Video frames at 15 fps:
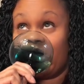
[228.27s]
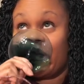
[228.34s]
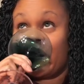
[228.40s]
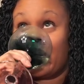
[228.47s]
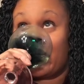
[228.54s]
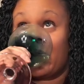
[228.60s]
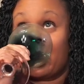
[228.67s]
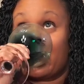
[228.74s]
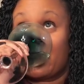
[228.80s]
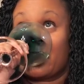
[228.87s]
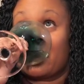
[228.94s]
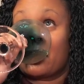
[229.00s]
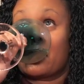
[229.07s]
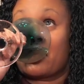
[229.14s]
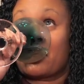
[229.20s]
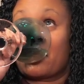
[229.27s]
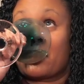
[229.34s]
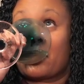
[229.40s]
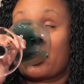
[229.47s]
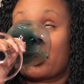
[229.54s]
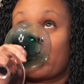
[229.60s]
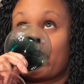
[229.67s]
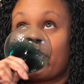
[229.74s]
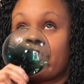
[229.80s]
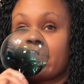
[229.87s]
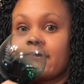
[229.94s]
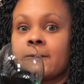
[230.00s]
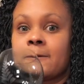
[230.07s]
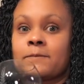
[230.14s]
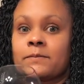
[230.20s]

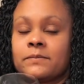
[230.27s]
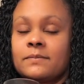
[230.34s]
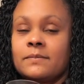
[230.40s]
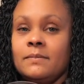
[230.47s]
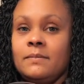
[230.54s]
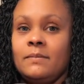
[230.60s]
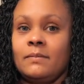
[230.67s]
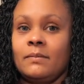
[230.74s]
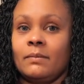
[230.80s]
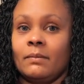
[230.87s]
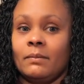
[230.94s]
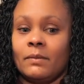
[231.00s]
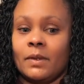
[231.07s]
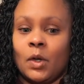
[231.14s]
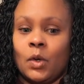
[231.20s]
No one is speaking in this clip.